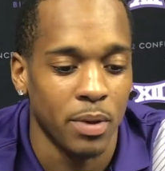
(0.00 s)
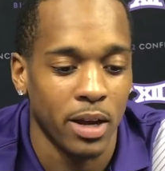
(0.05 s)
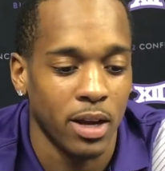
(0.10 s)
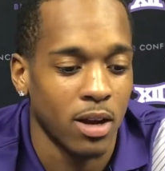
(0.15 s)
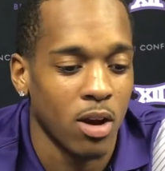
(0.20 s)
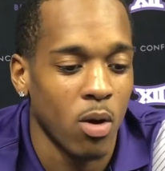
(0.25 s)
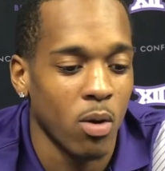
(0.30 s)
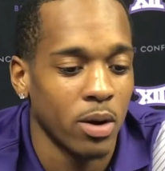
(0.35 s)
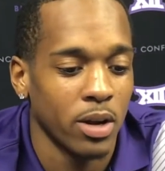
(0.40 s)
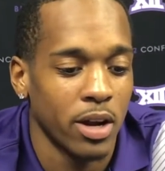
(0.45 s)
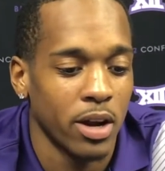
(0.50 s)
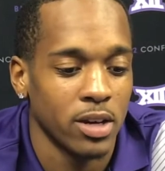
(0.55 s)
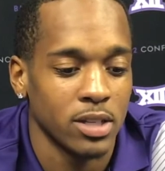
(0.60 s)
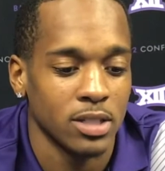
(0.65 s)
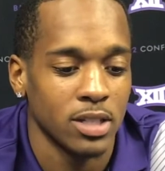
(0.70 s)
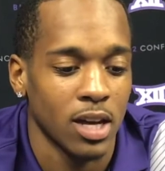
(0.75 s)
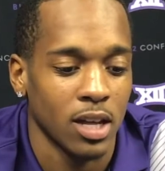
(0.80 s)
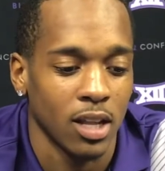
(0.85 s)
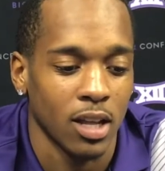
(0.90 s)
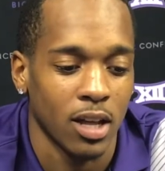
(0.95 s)
be, going there is
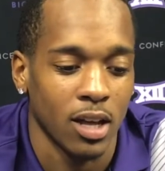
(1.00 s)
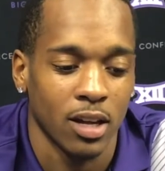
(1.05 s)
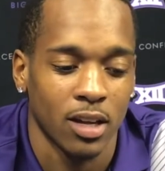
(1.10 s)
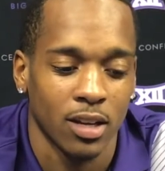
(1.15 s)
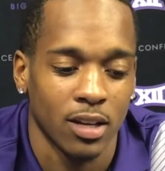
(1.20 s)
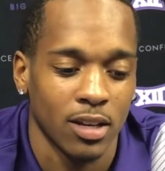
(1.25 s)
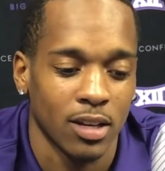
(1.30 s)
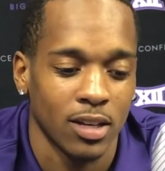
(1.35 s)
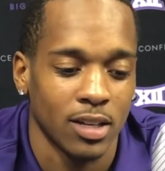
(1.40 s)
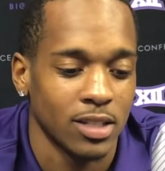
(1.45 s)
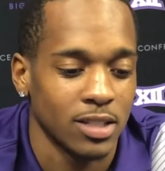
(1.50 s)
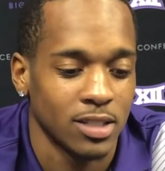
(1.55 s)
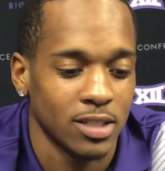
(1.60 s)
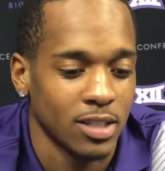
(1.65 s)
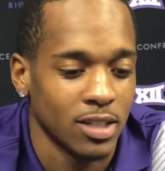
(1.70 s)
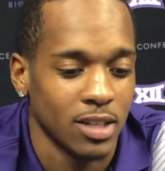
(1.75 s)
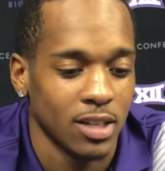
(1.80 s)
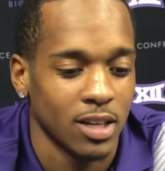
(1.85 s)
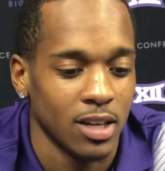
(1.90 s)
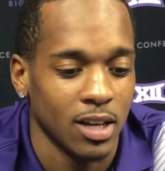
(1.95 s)
not like it's,
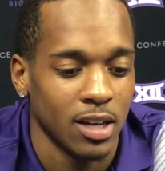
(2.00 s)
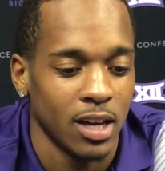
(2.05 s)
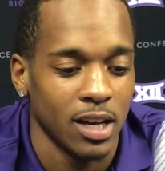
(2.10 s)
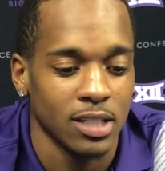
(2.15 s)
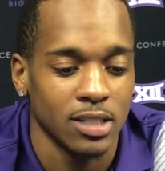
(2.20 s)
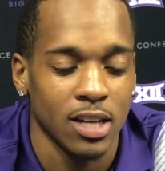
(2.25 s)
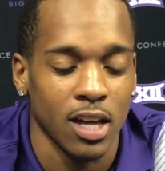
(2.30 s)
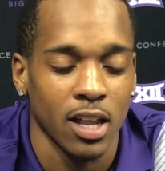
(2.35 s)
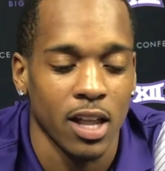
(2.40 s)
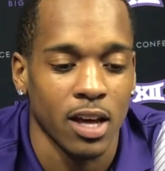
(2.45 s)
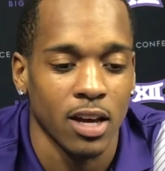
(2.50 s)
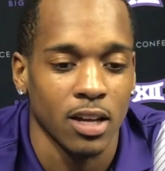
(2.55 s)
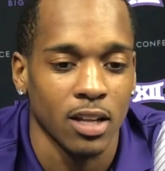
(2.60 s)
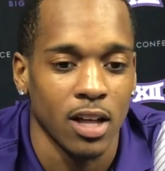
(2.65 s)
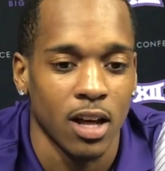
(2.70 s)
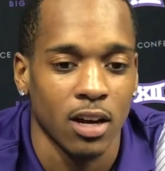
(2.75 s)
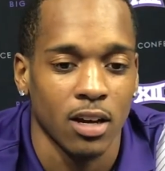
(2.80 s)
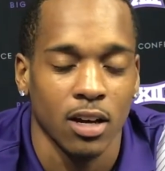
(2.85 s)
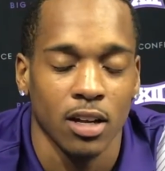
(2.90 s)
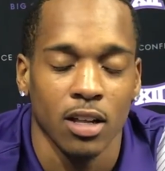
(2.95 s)
it's not like a
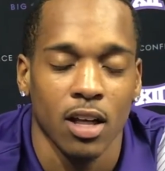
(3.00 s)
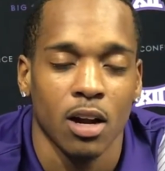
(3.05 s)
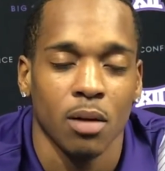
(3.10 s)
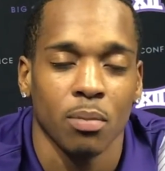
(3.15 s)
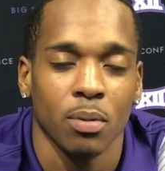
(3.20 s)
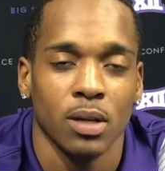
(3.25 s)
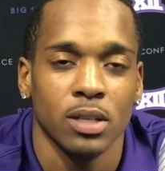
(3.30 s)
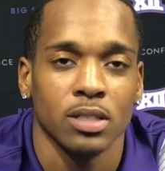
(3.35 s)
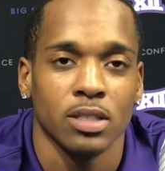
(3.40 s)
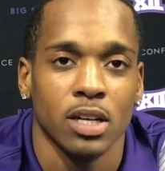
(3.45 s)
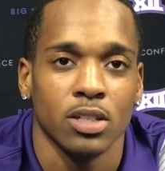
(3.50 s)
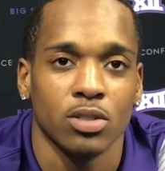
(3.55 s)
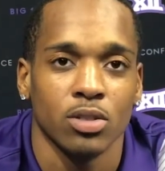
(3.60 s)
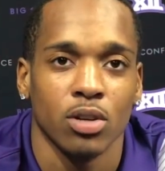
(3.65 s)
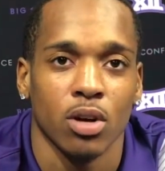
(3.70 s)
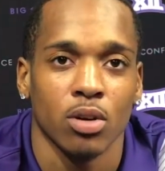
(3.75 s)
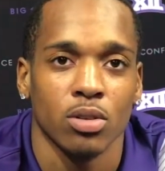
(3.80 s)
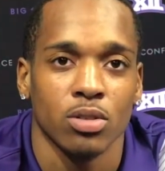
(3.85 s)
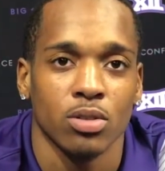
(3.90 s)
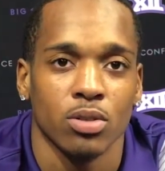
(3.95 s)
lot of a lot of places that you
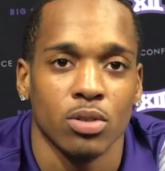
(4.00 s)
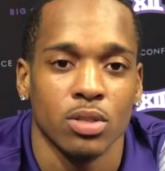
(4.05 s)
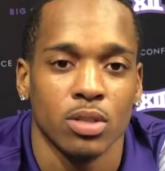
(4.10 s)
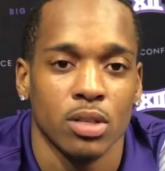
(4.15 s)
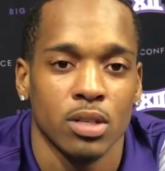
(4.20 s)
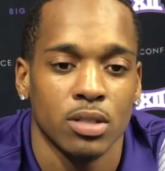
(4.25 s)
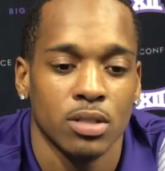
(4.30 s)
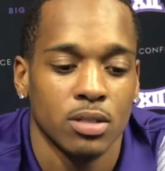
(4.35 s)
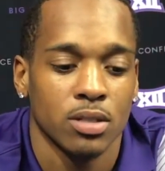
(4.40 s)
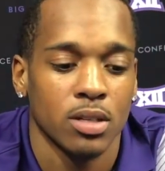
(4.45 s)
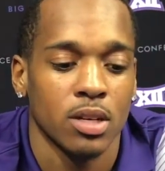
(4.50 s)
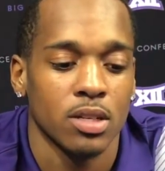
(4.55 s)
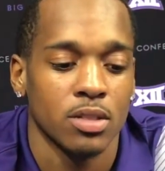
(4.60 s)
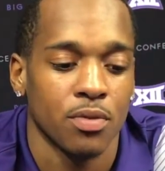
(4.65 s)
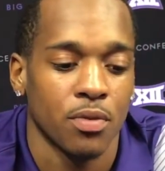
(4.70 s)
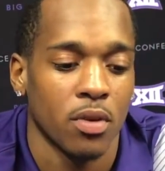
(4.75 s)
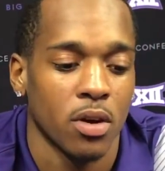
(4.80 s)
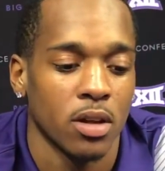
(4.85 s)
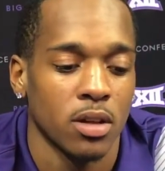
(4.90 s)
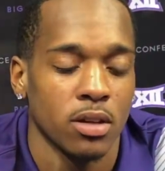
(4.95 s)
go to. It's, it's
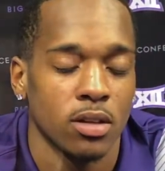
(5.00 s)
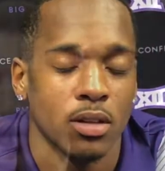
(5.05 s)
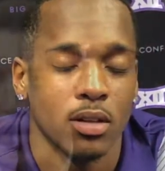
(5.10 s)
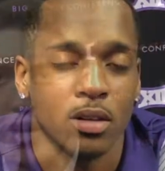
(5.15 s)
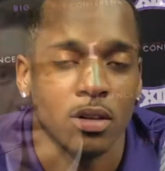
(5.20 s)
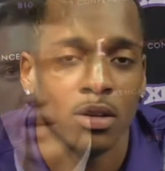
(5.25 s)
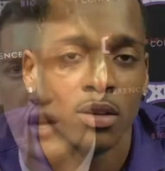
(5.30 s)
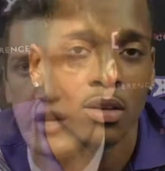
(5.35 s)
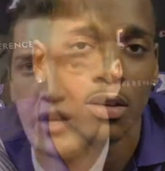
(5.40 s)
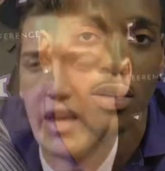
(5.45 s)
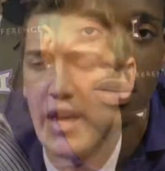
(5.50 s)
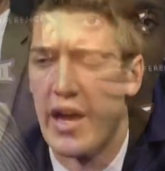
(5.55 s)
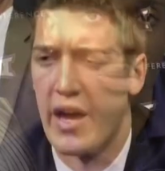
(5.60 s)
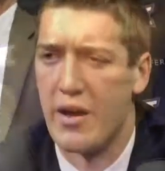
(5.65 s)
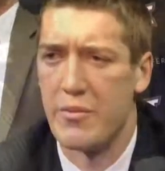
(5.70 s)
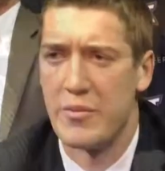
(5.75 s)
fun. Yeah,